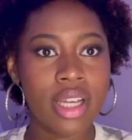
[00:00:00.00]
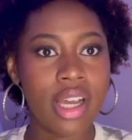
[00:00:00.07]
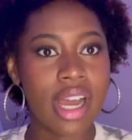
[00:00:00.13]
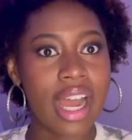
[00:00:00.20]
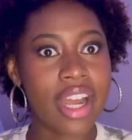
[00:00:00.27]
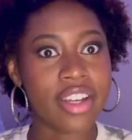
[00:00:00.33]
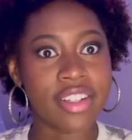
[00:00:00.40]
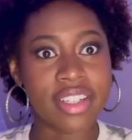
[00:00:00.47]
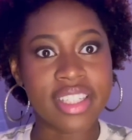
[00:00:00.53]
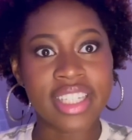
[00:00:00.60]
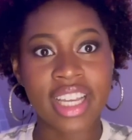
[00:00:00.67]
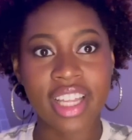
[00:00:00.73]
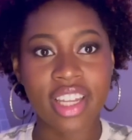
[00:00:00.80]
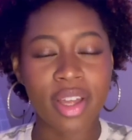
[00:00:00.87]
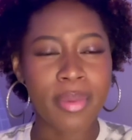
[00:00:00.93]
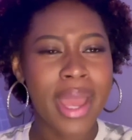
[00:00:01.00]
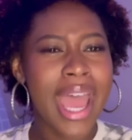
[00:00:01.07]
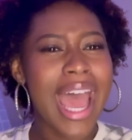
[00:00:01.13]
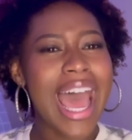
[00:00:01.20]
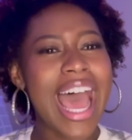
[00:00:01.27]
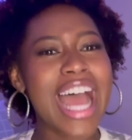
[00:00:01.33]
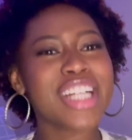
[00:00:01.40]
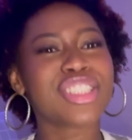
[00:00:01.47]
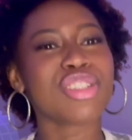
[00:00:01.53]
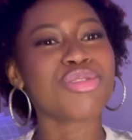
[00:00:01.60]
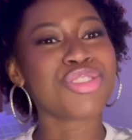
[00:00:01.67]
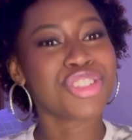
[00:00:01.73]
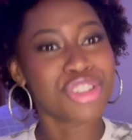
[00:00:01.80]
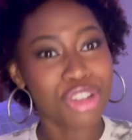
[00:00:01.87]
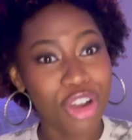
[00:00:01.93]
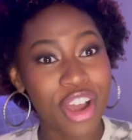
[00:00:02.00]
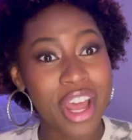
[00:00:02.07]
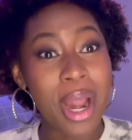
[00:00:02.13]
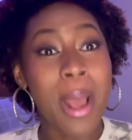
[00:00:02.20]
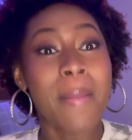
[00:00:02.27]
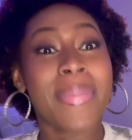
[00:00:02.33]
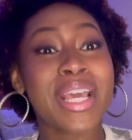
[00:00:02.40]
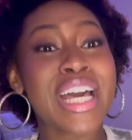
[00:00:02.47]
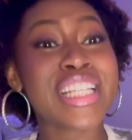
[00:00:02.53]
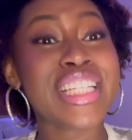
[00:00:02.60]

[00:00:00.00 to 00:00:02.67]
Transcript: I could kill him. As you should, because